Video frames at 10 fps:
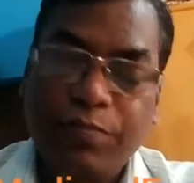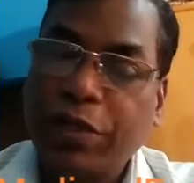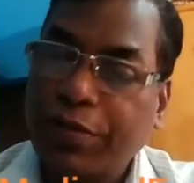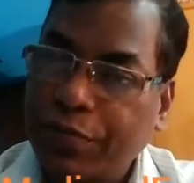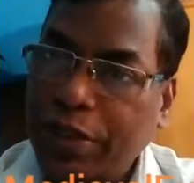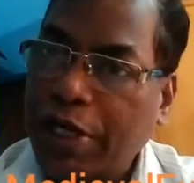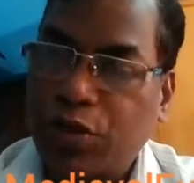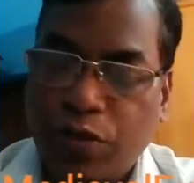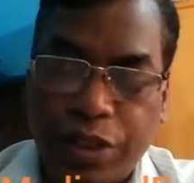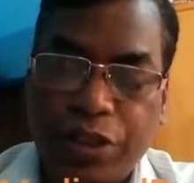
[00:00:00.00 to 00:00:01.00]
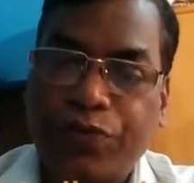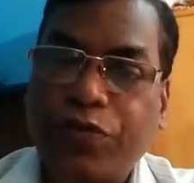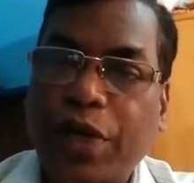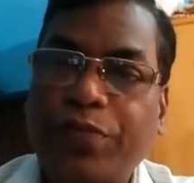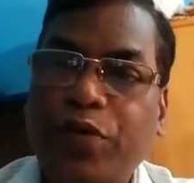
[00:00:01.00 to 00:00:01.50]
Became naturally, if
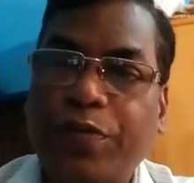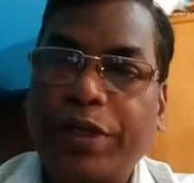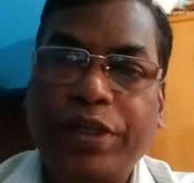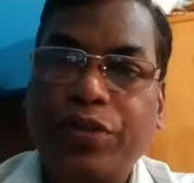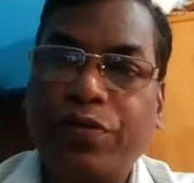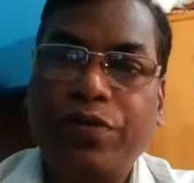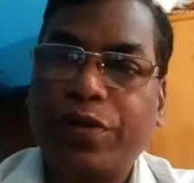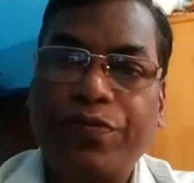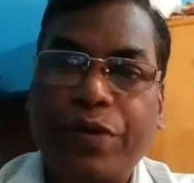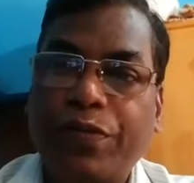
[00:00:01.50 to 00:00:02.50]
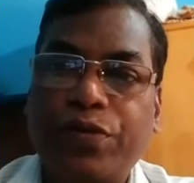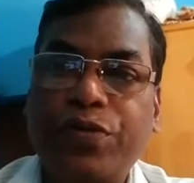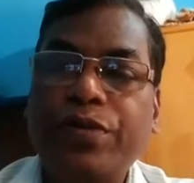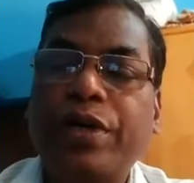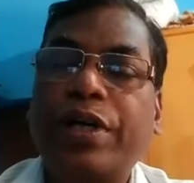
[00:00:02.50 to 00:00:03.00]
you have no money, you will not be able
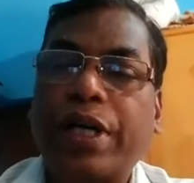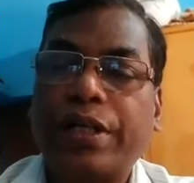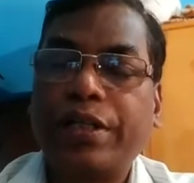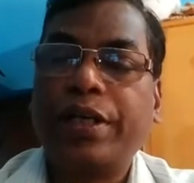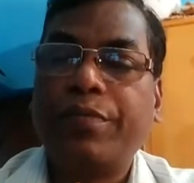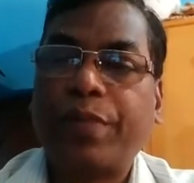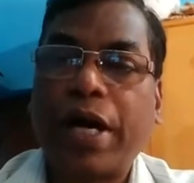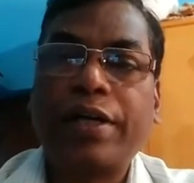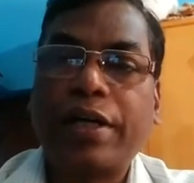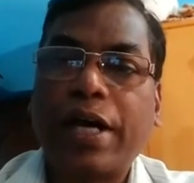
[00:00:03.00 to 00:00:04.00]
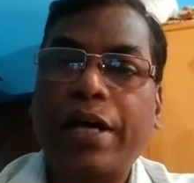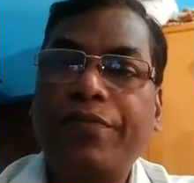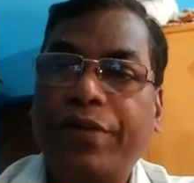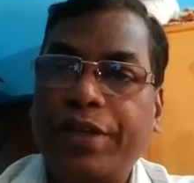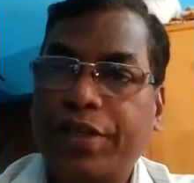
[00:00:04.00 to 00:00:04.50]
to run the empire
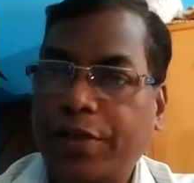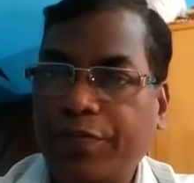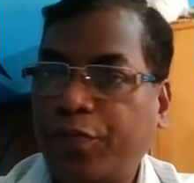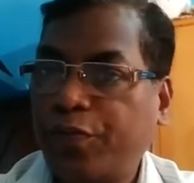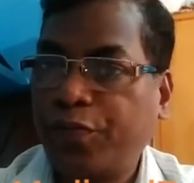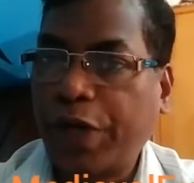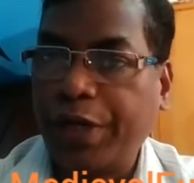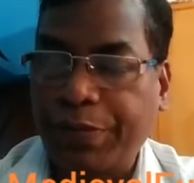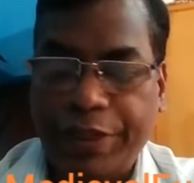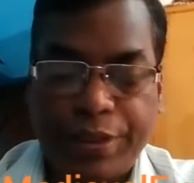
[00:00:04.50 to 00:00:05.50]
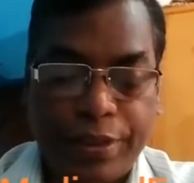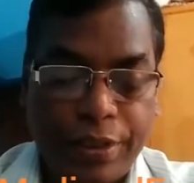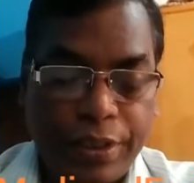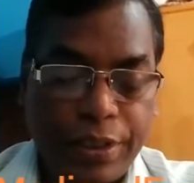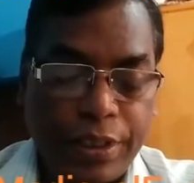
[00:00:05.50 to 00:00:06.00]
and face the enemies.
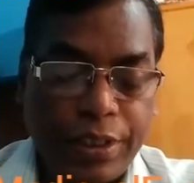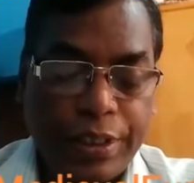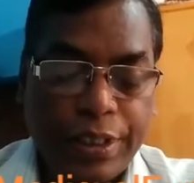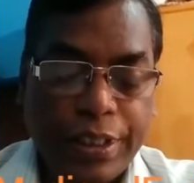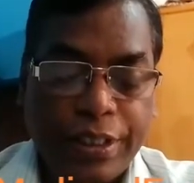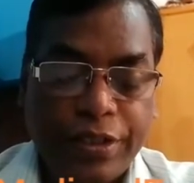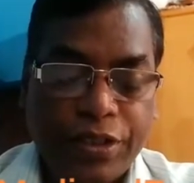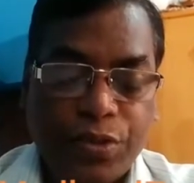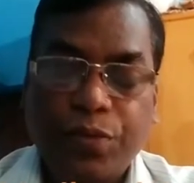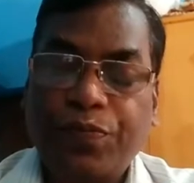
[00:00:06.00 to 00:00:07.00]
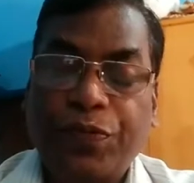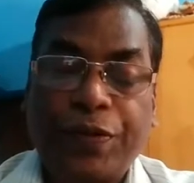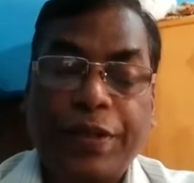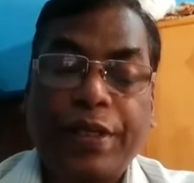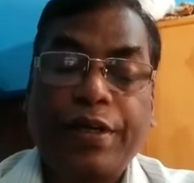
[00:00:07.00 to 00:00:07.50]
So
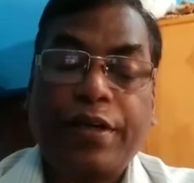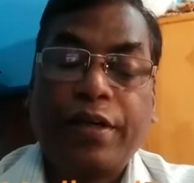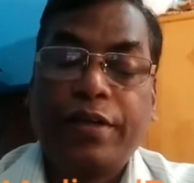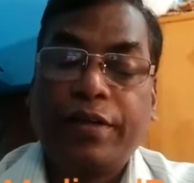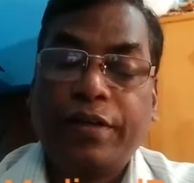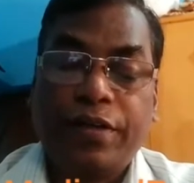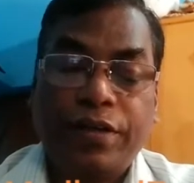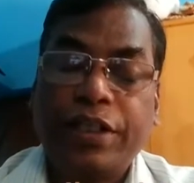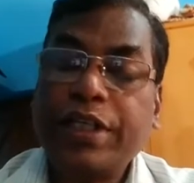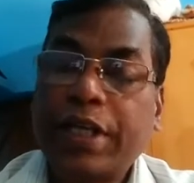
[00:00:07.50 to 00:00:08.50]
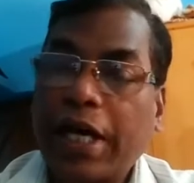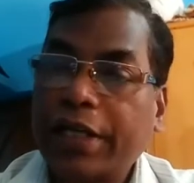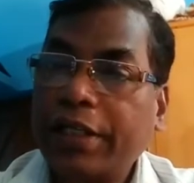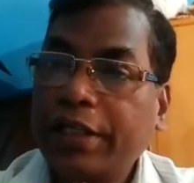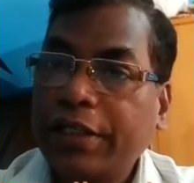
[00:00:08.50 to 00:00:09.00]
these
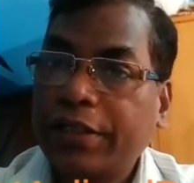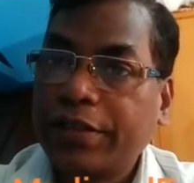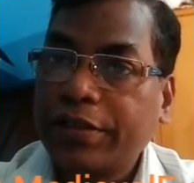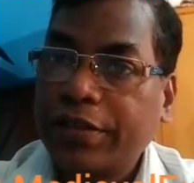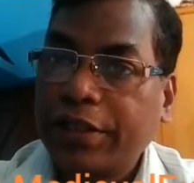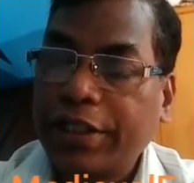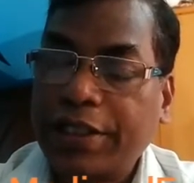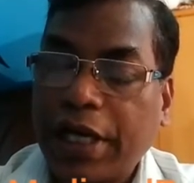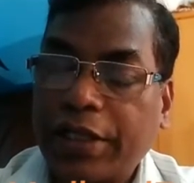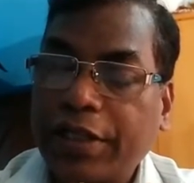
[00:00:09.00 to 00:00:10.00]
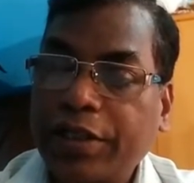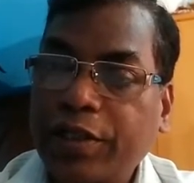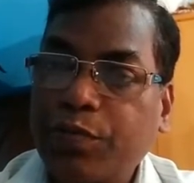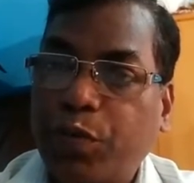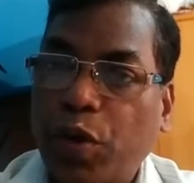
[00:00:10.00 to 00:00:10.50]
are the
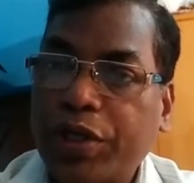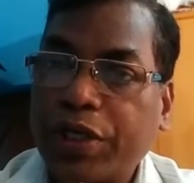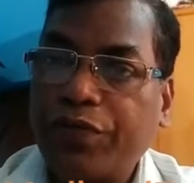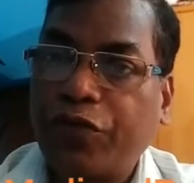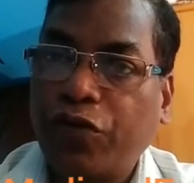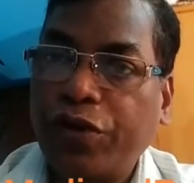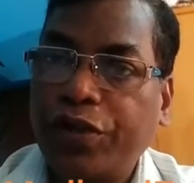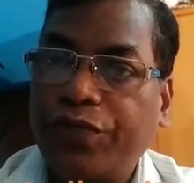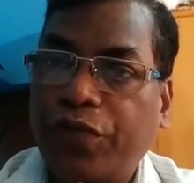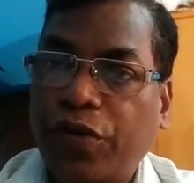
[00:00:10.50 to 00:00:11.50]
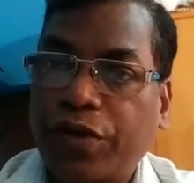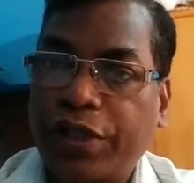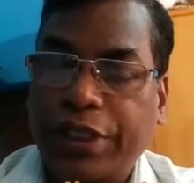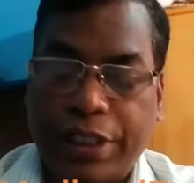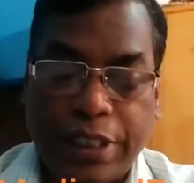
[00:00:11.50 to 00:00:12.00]
important point for
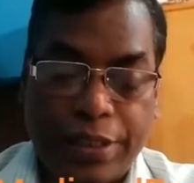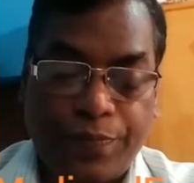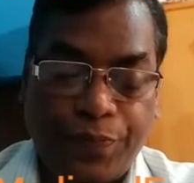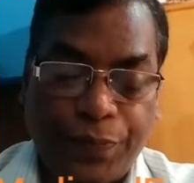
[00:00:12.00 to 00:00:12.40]
the decline.